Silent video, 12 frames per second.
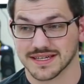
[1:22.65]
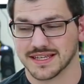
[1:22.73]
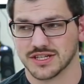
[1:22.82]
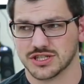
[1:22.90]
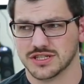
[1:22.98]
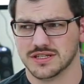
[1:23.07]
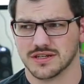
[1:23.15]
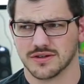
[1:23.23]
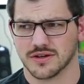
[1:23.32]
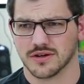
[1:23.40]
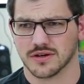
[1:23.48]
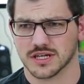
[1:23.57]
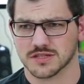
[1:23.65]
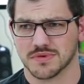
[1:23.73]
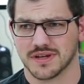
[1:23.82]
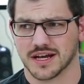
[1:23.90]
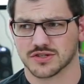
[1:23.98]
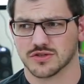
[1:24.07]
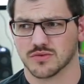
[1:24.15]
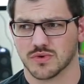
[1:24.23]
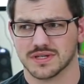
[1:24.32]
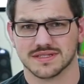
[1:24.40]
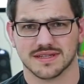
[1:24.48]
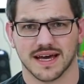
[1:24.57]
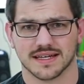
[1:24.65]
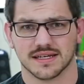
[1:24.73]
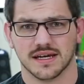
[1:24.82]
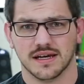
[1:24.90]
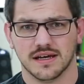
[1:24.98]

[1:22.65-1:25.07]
I think she and her husband actually the ones that